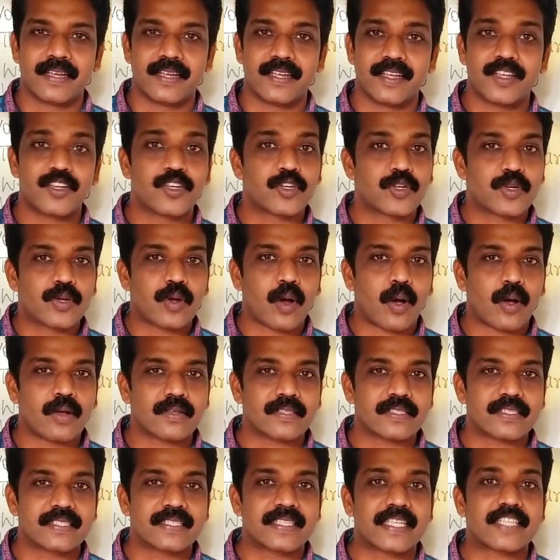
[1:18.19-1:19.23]
it shows
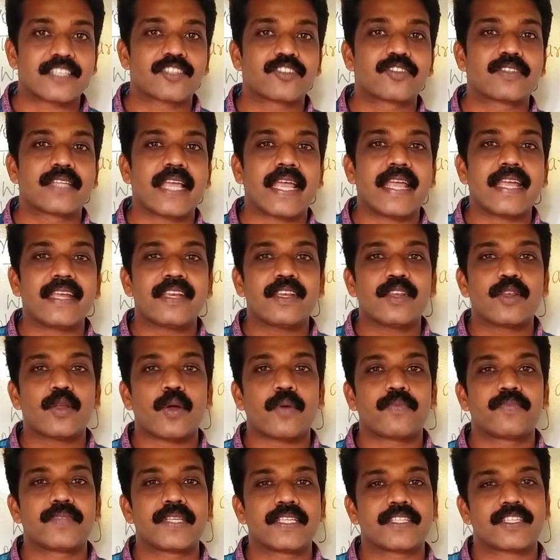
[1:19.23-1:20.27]
the state
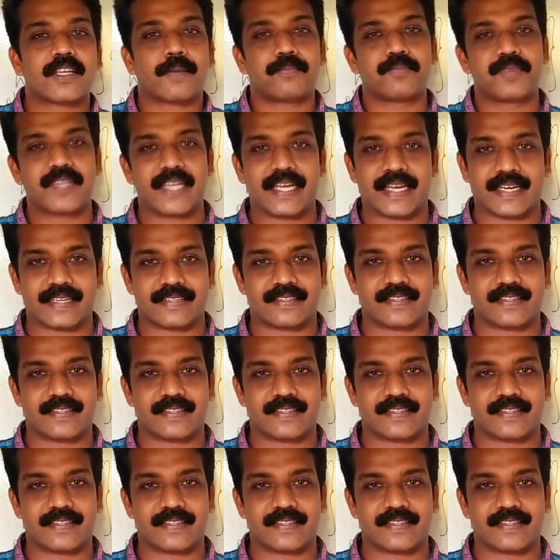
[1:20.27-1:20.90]
of the subject.